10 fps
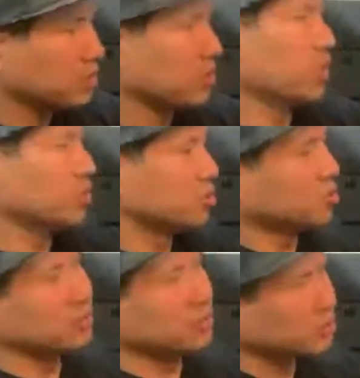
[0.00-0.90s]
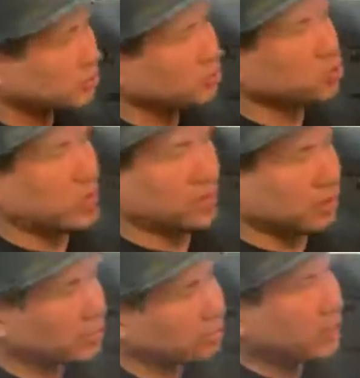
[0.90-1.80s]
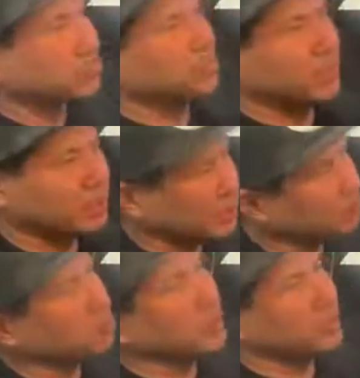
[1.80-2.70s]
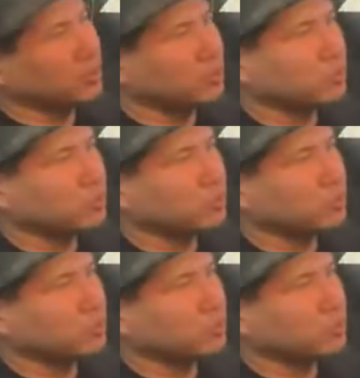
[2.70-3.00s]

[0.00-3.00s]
and just try to winch them in little by little.